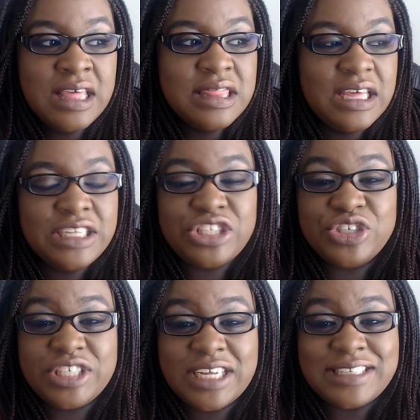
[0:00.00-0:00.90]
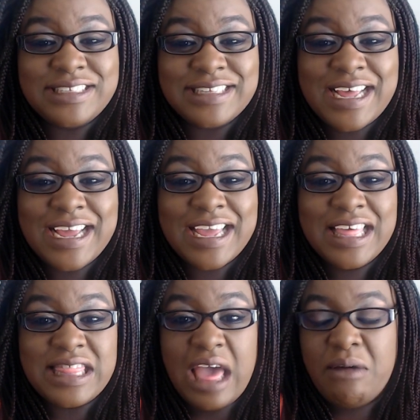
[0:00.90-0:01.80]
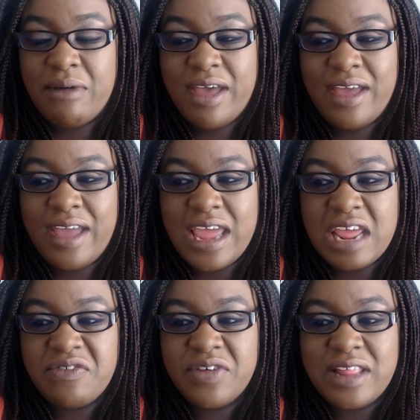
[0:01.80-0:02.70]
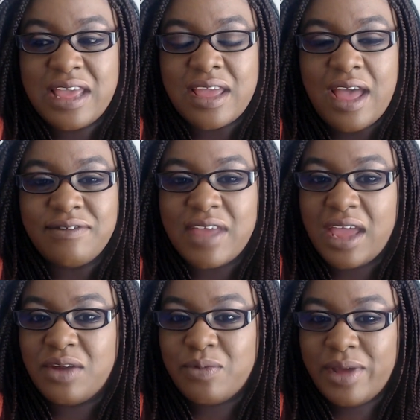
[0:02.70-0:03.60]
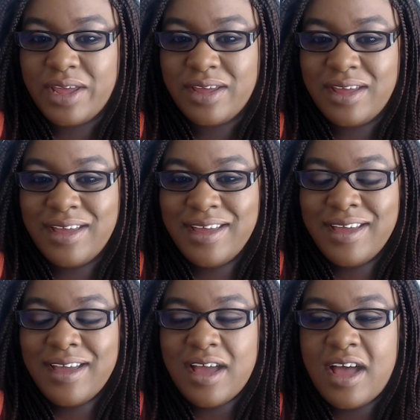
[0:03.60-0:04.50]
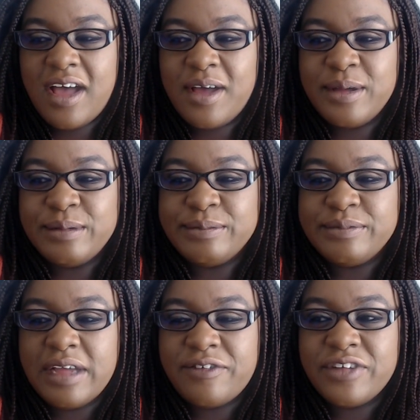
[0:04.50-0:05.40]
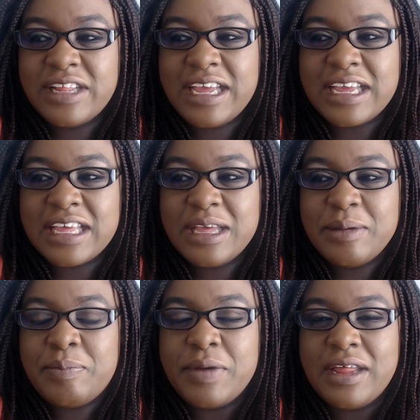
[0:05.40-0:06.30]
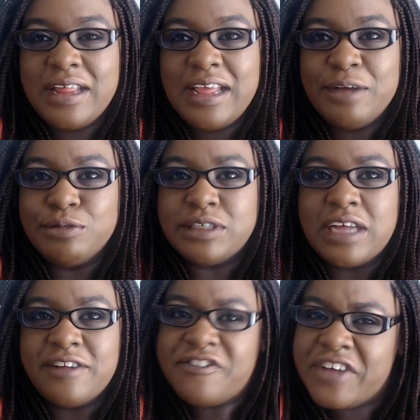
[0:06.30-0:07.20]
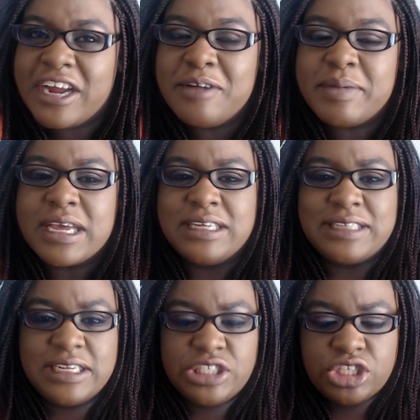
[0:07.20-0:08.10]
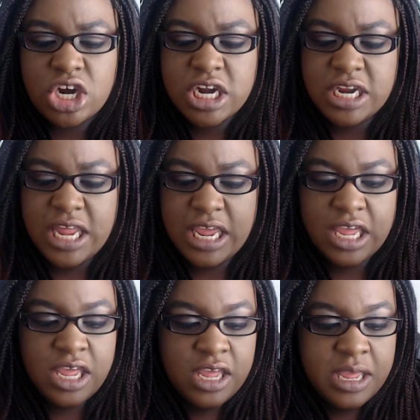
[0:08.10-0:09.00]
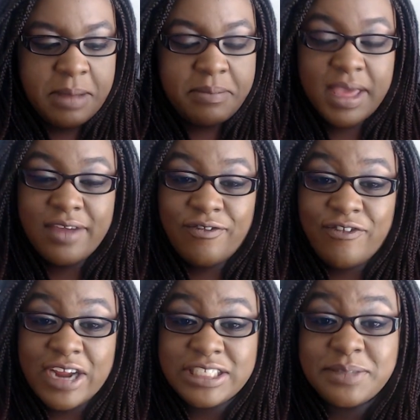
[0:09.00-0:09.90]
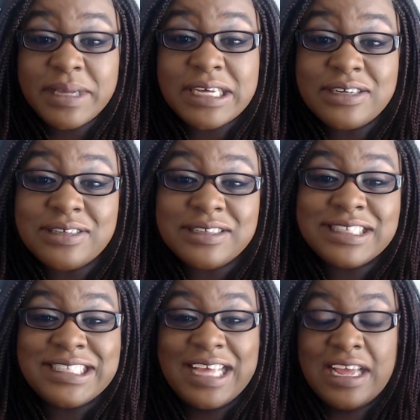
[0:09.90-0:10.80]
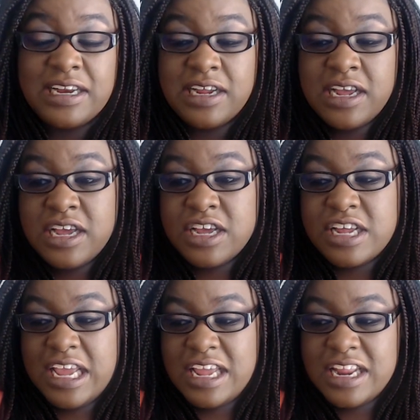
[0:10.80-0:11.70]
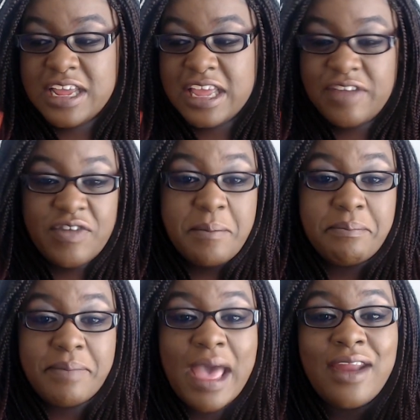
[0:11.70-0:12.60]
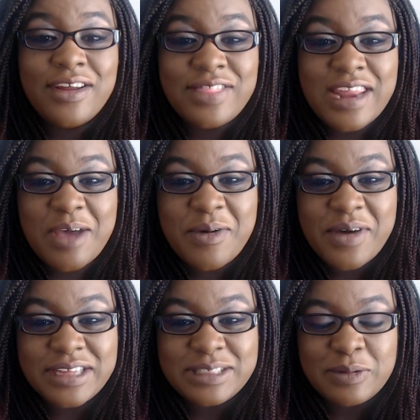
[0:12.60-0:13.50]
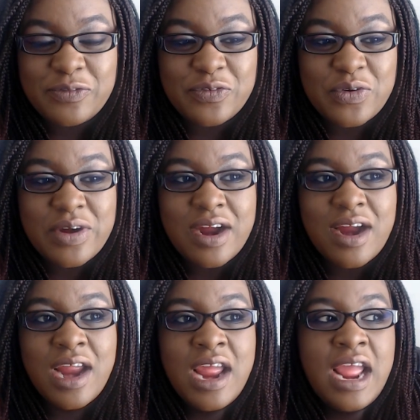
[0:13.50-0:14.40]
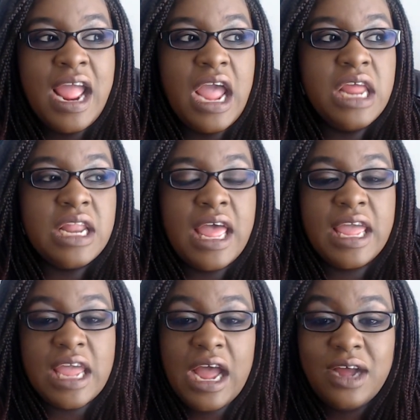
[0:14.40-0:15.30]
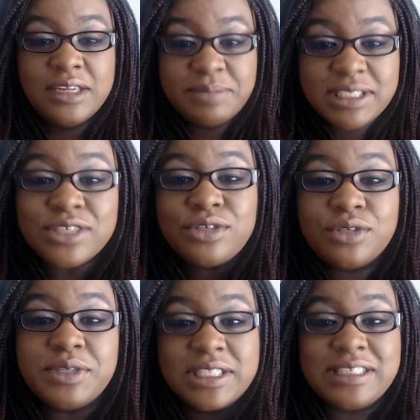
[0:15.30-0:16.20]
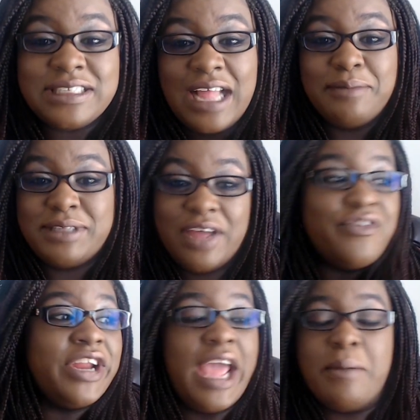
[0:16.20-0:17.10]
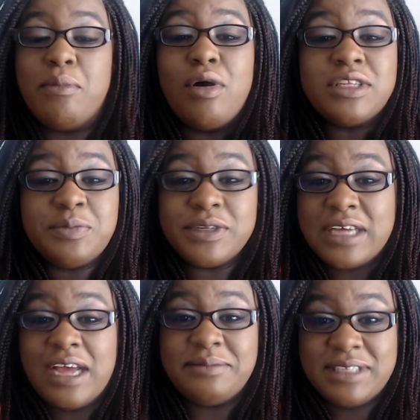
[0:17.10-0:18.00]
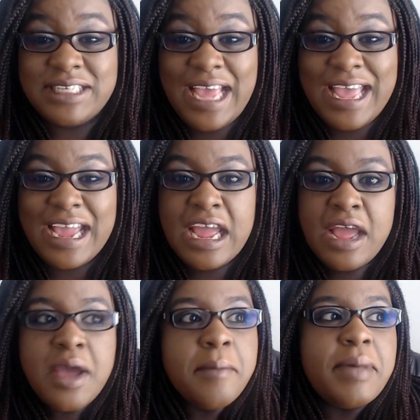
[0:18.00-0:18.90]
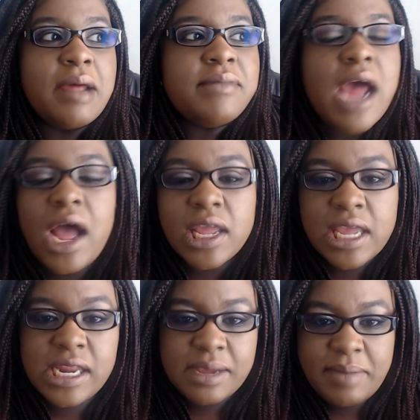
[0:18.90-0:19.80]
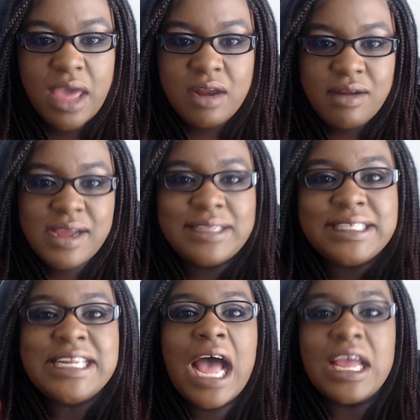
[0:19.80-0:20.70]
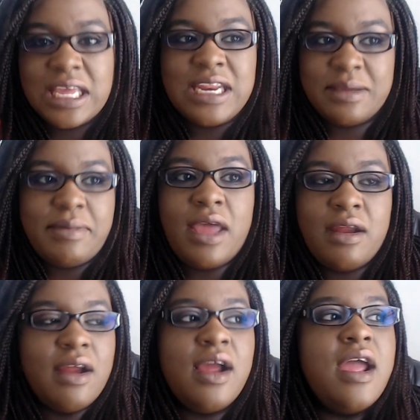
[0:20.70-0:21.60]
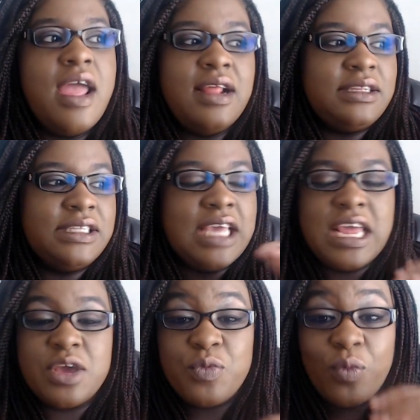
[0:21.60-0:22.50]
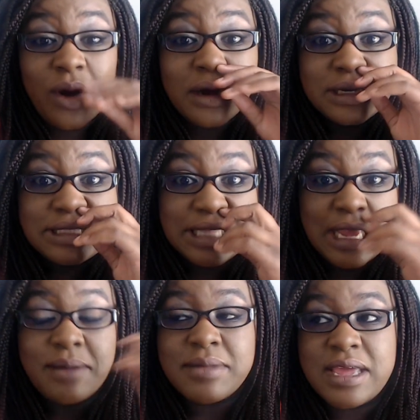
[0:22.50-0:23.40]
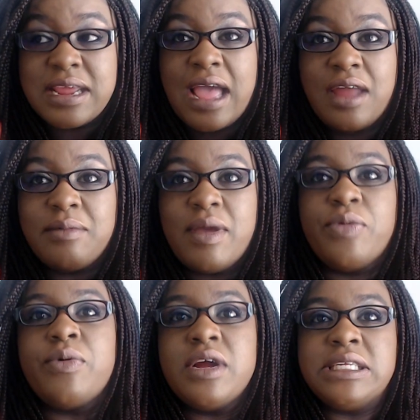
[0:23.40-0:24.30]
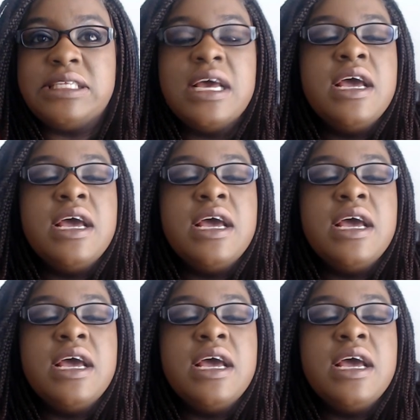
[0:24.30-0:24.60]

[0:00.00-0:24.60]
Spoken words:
Things are just like that way. And I feel like I've gained weight. I feel like, but it was unfair because I'd started like making fresh meals and eating even better than I was before. And like, I'm still doing these steps every day, multiple times a day, but I'm not getting better. It's not getting better. It's getting worse. Like, I'm getting out of breath worse.